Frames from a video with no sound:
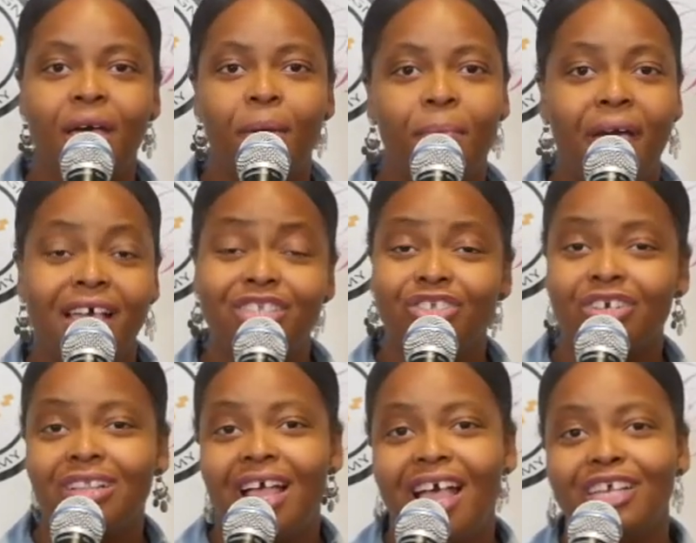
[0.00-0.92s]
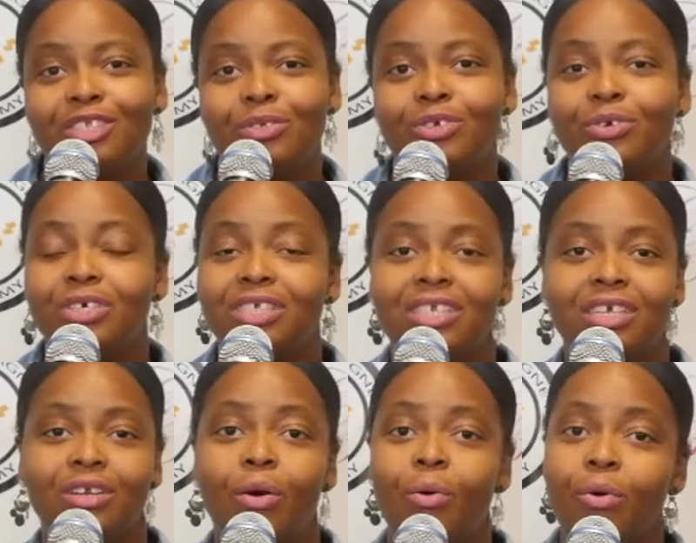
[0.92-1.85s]
Masterclass with
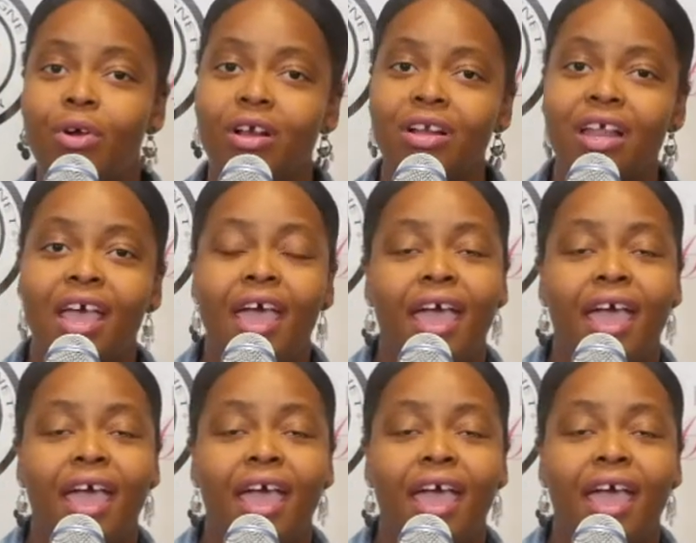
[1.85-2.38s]
Christine Horn.